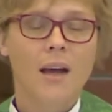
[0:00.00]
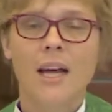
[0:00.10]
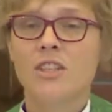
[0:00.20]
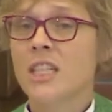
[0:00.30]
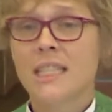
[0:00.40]

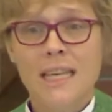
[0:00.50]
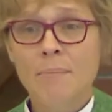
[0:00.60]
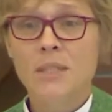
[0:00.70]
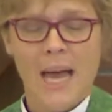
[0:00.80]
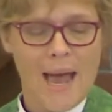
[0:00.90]
And just
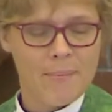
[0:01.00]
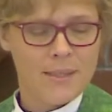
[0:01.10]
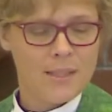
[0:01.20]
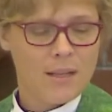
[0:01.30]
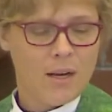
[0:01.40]
sometimes
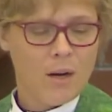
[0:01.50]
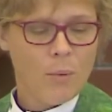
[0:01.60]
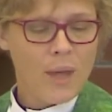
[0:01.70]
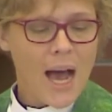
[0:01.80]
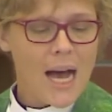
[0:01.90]

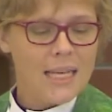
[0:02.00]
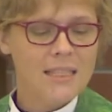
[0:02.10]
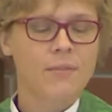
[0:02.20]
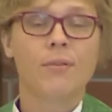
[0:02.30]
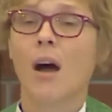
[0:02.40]
we ask
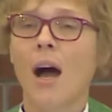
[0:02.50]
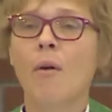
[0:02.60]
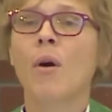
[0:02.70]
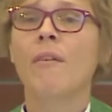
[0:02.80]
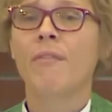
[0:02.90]
for
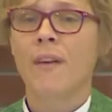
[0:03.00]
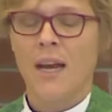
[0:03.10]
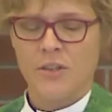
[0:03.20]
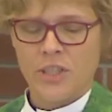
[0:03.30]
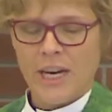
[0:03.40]
our
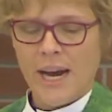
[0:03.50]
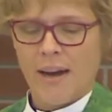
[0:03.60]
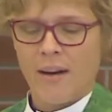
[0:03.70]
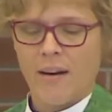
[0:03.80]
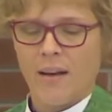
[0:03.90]
fair
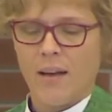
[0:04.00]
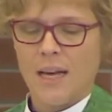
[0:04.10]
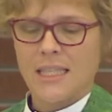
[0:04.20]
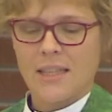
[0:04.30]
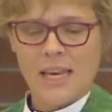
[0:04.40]
share,
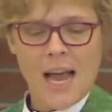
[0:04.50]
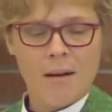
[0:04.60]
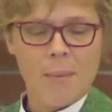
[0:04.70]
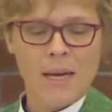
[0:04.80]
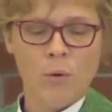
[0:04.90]
as the
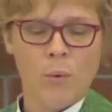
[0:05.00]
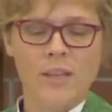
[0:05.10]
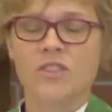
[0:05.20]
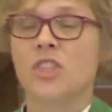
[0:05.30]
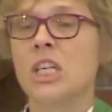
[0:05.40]
young man who
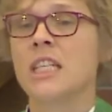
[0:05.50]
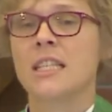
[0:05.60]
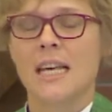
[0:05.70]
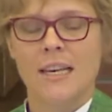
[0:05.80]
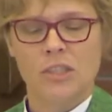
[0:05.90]
wants
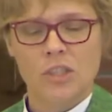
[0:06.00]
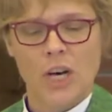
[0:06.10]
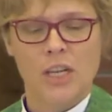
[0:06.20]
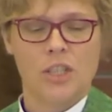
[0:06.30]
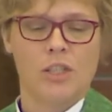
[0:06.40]
Jesus as
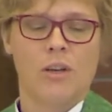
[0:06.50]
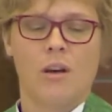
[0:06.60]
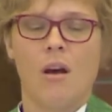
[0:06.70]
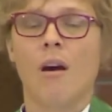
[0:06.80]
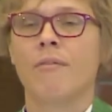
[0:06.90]
judge
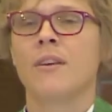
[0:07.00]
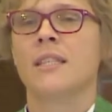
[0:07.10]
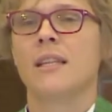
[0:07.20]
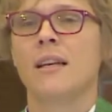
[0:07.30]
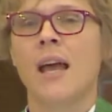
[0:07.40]
of
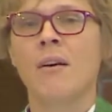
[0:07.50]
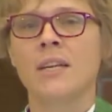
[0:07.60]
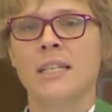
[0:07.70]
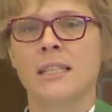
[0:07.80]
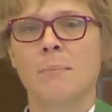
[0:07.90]
his
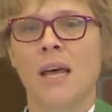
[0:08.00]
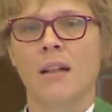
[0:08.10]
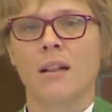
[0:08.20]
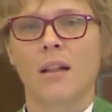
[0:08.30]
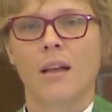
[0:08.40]
inheritance
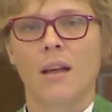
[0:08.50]
battle.